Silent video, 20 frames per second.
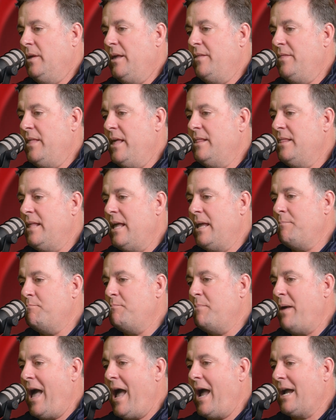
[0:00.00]
and then they
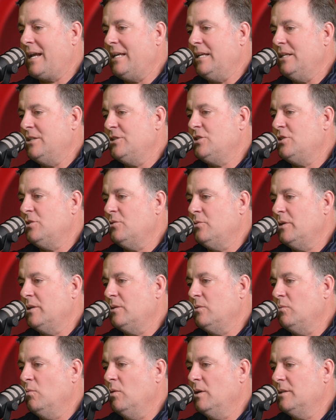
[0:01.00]
back into
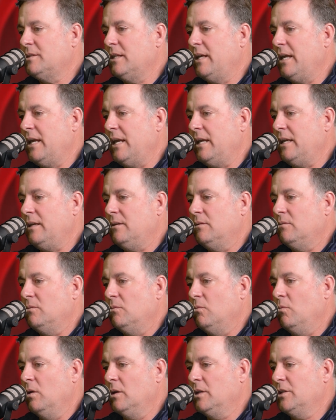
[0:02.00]
it what they
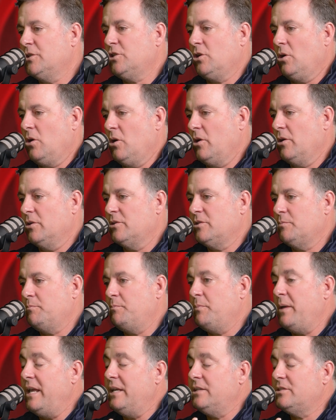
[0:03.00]
want to charge
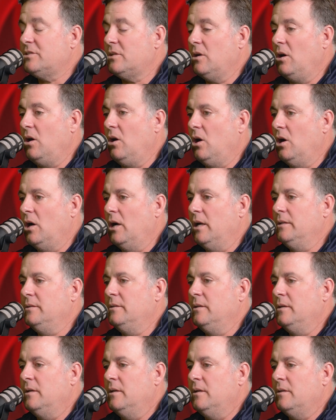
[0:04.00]
based
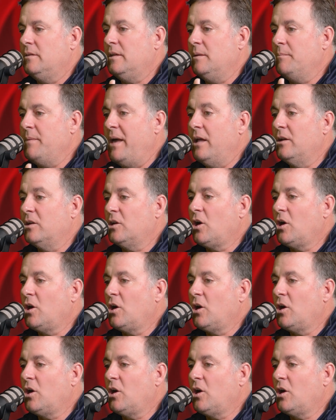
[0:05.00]
on the amount